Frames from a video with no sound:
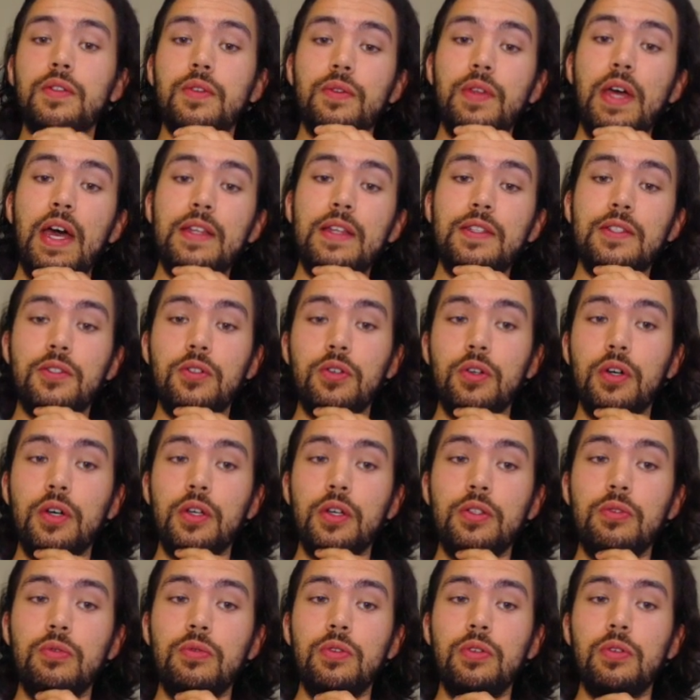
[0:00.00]
So that's
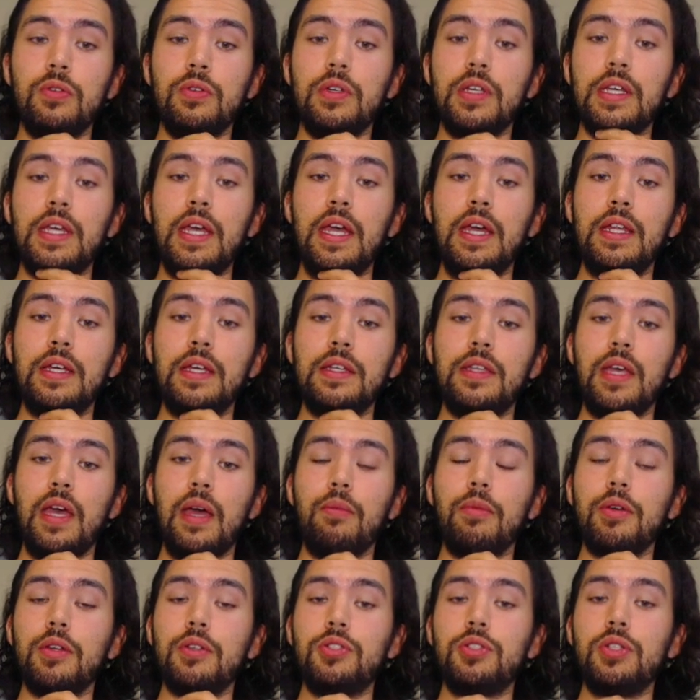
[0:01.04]
good. You're negating
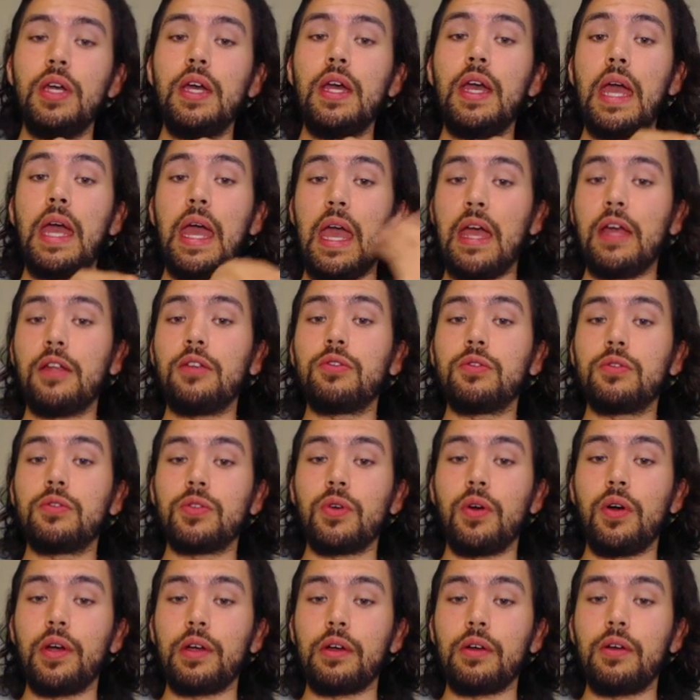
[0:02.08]
damage and you're
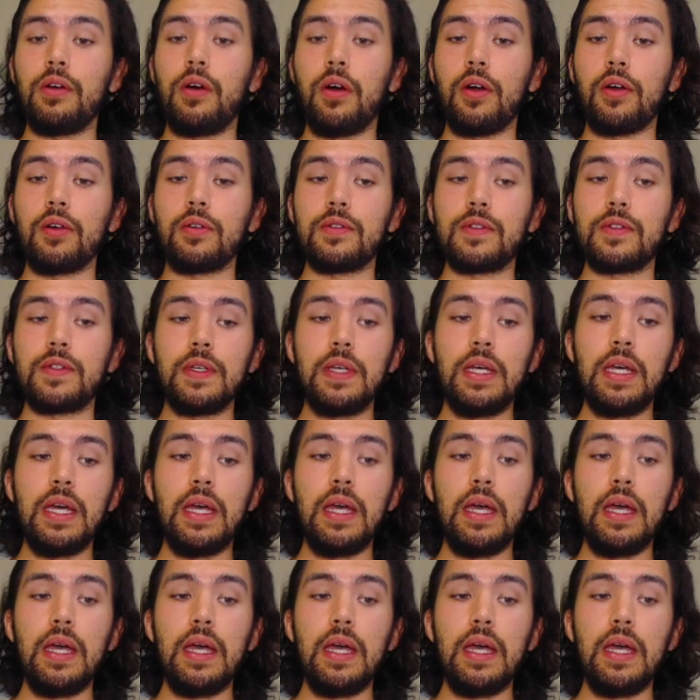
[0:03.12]
drawing cards.